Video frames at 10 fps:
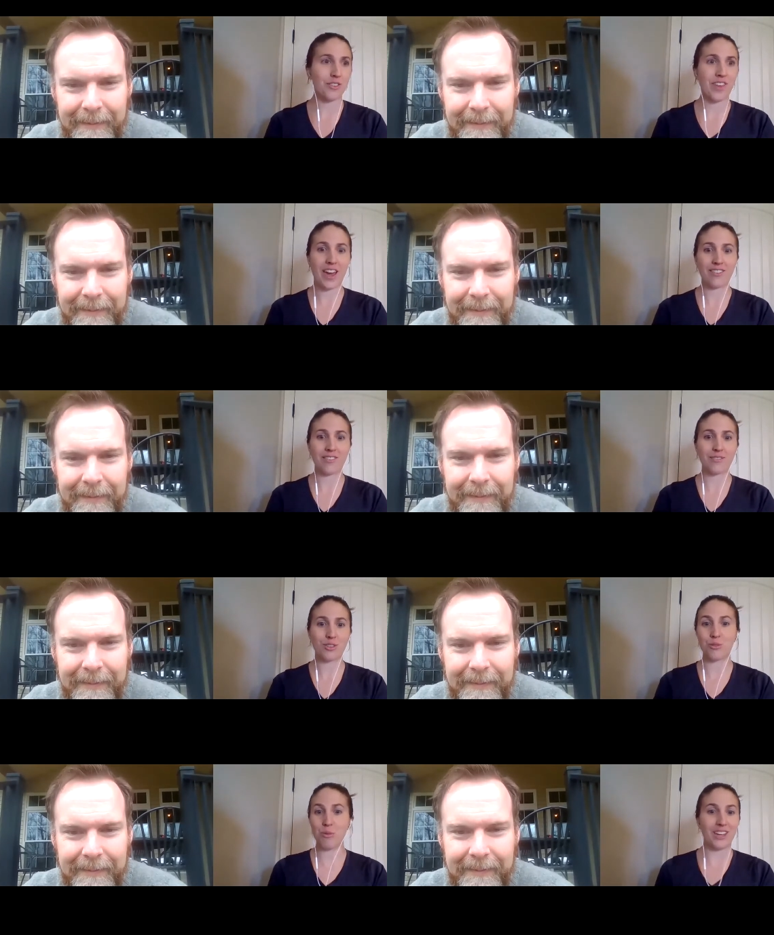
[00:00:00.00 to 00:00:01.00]
Speaker 1: turn that
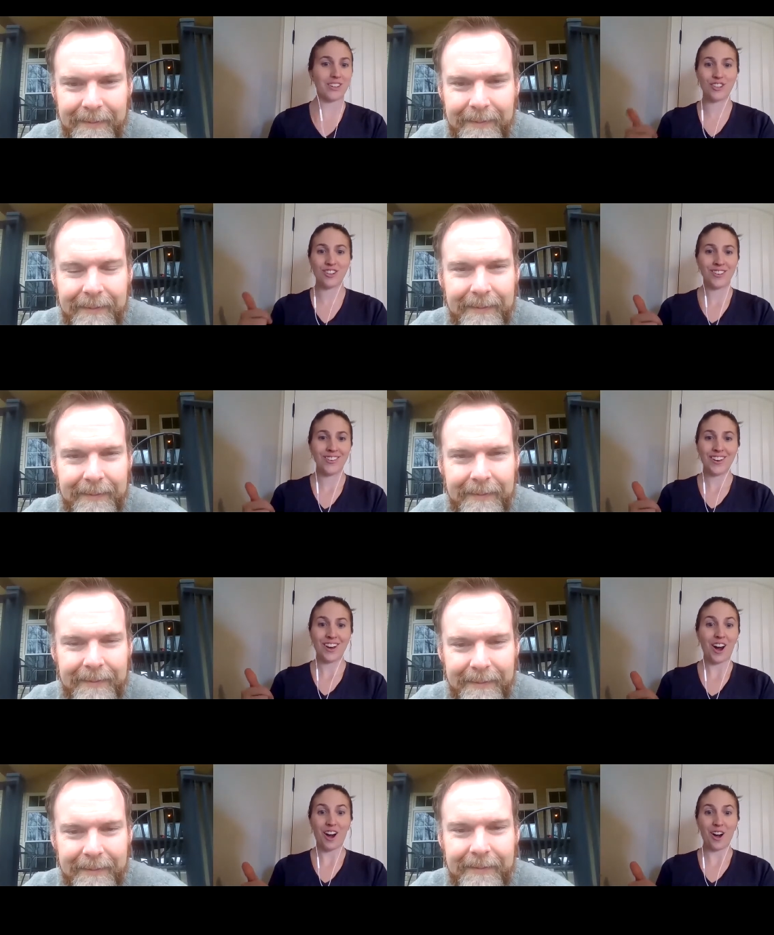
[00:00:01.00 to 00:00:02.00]
switch
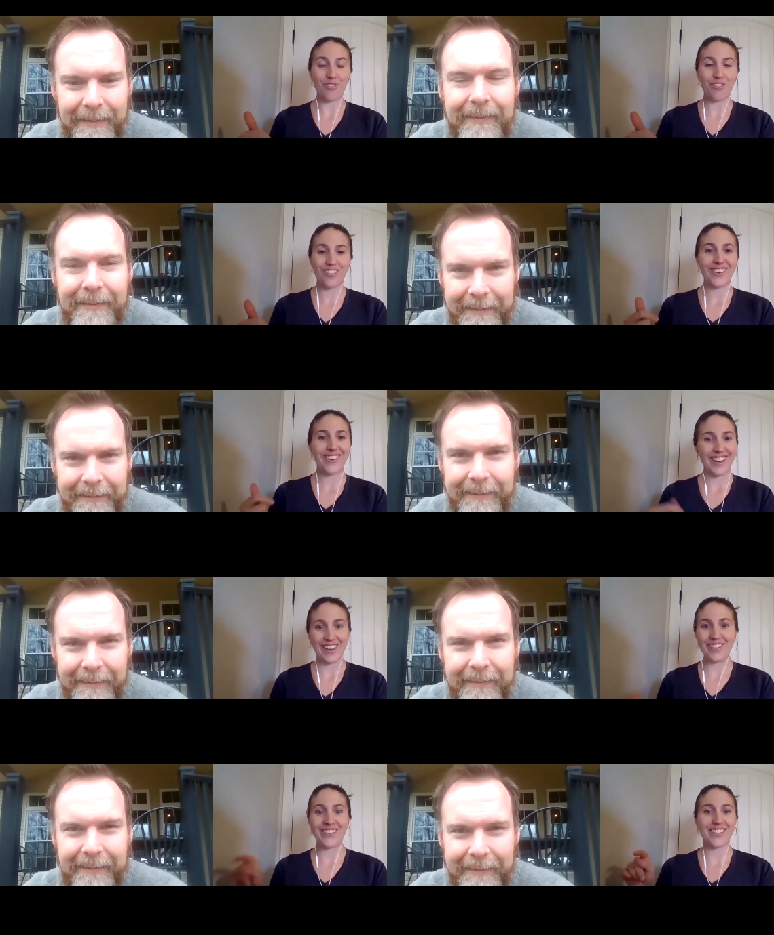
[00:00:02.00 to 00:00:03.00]
off
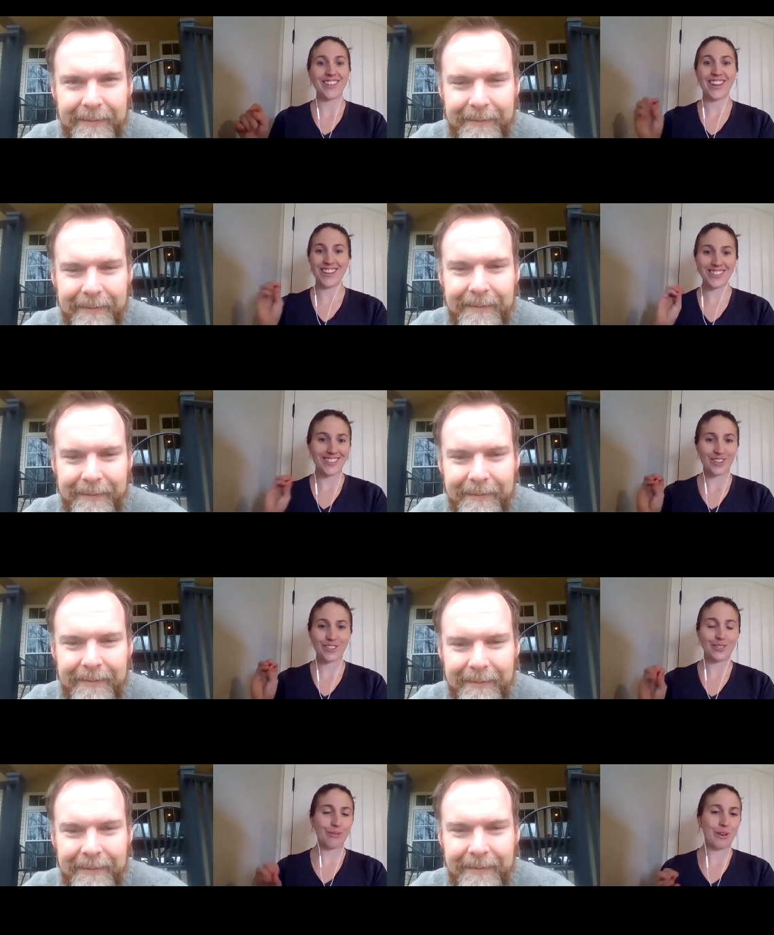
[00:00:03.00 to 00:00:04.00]
and go into that
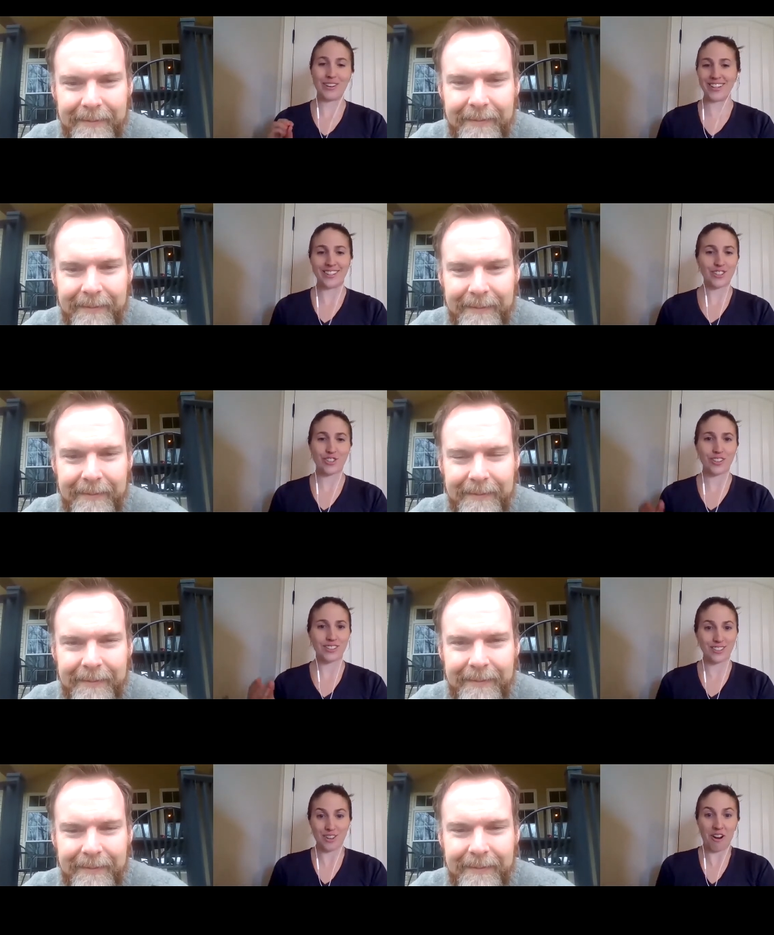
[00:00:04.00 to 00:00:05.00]
seductress mode, and it's
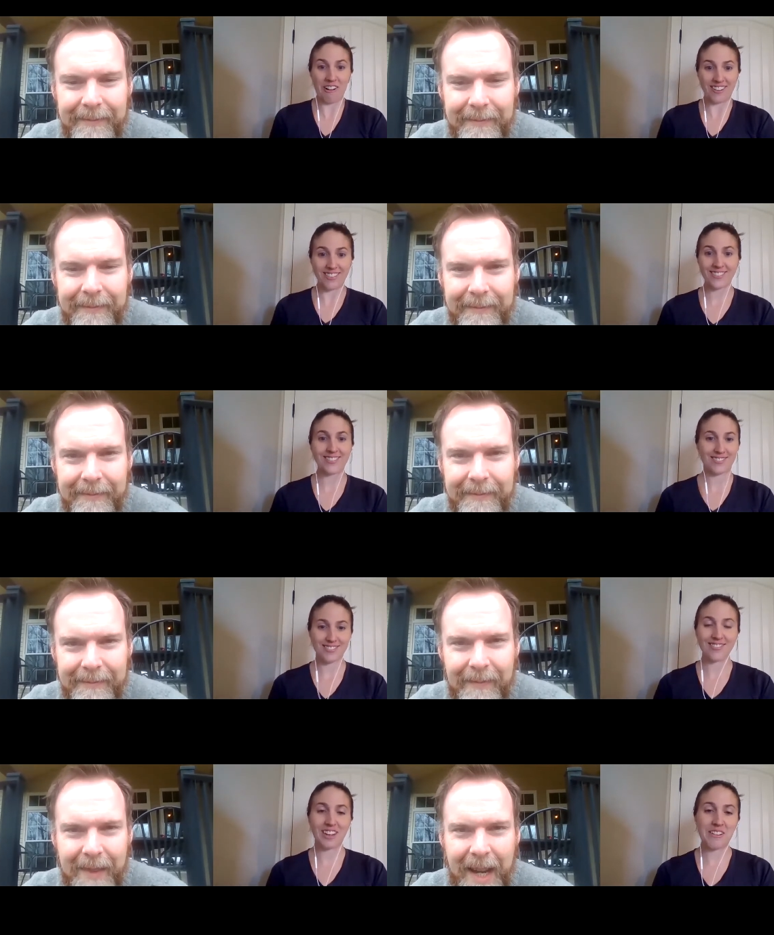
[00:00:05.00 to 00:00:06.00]
just, it's hard.
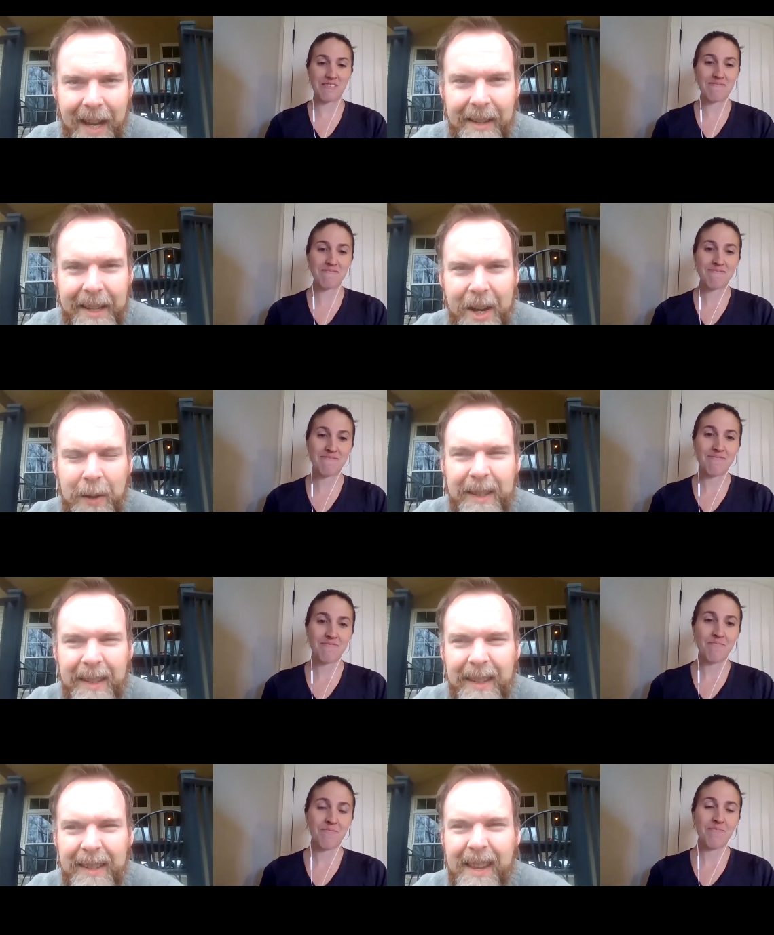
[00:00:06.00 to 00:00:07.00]
Speaker 2: Yeah, you know, it's
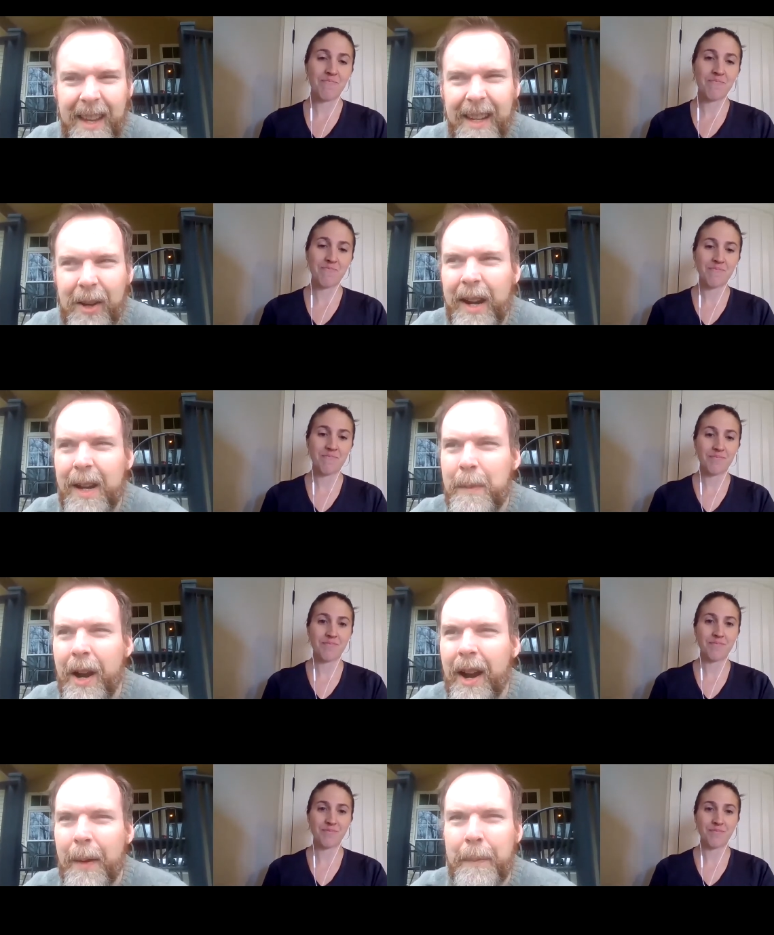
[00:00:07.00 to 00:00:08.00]
it's the great
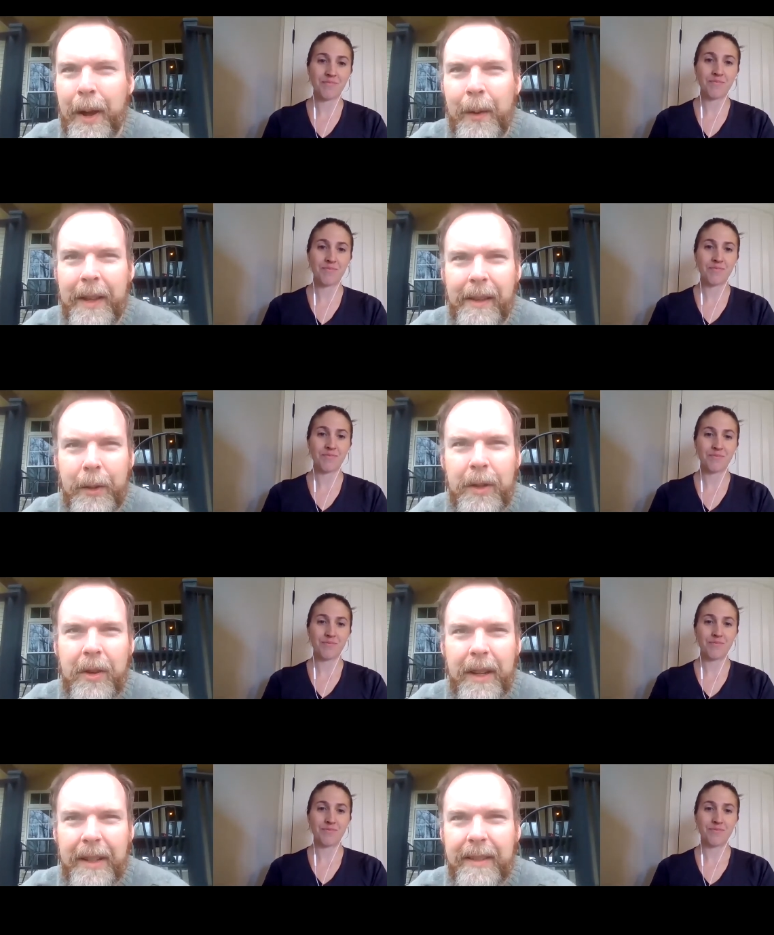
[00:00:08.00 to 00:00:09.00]
American poet
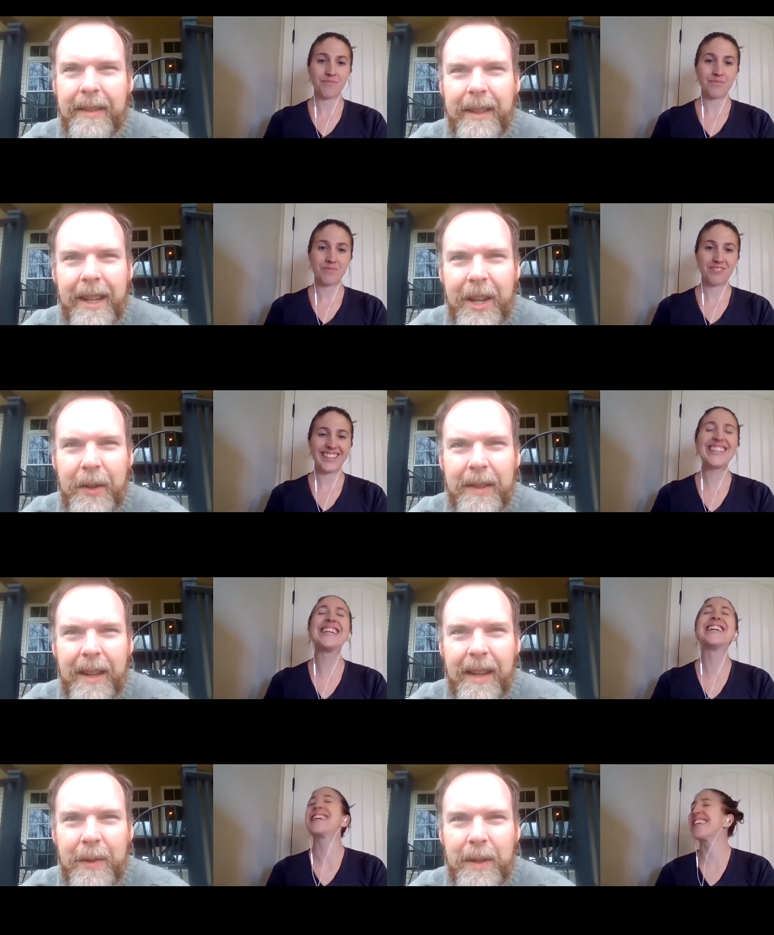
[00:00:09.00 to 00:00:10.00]
Ludacris, you know,
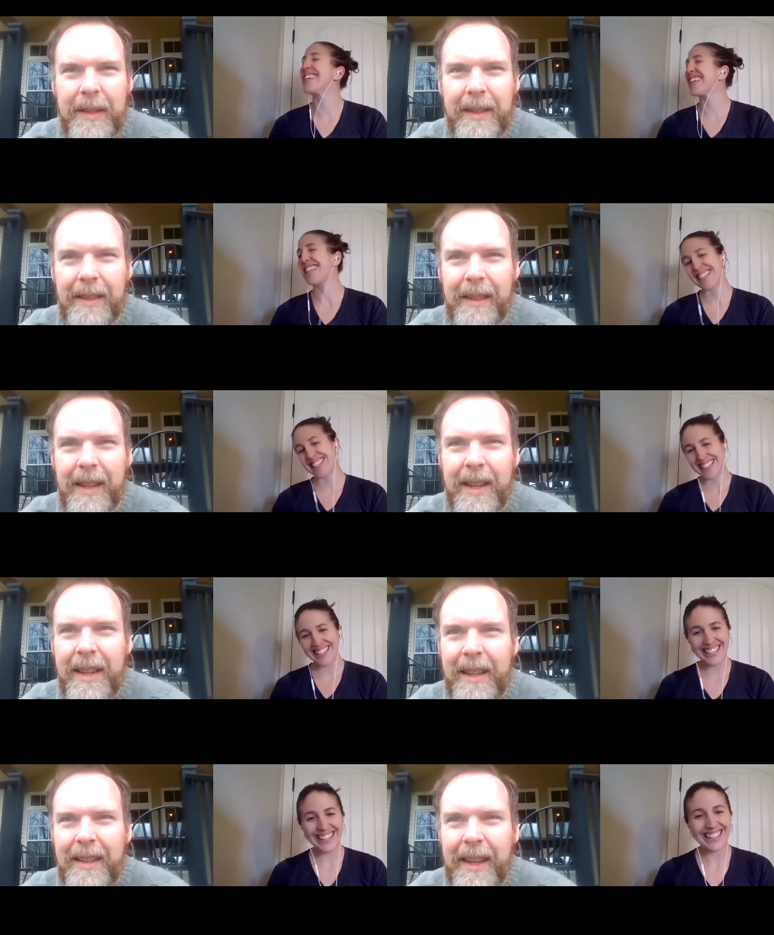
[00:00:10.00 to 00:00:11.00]
said he wants to
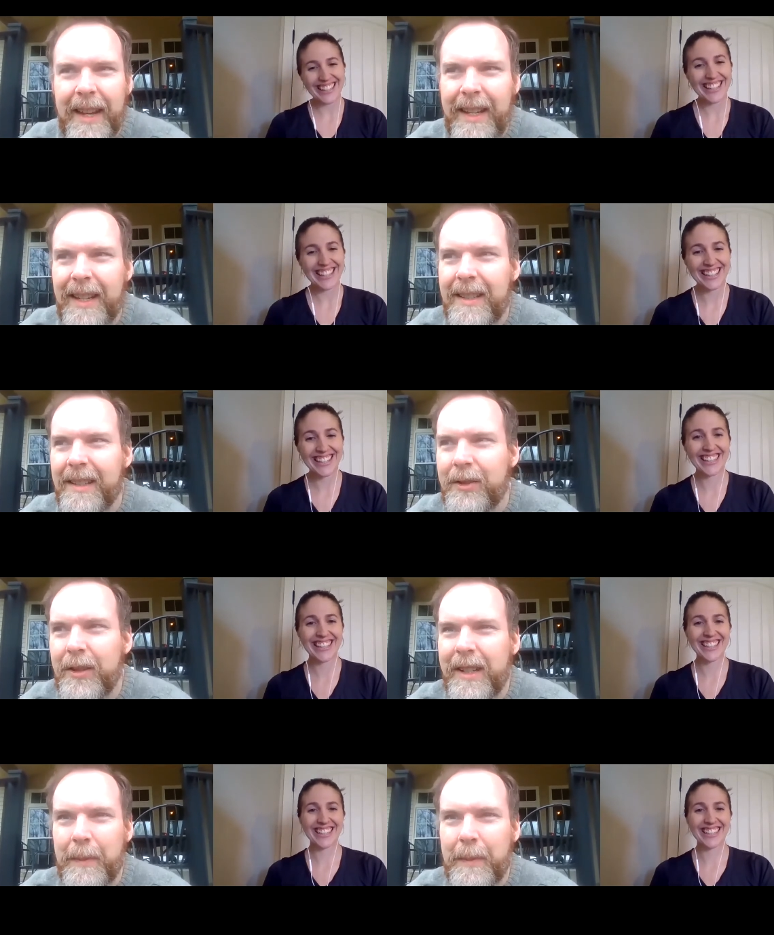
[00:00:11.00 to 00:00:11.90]
lady in the streets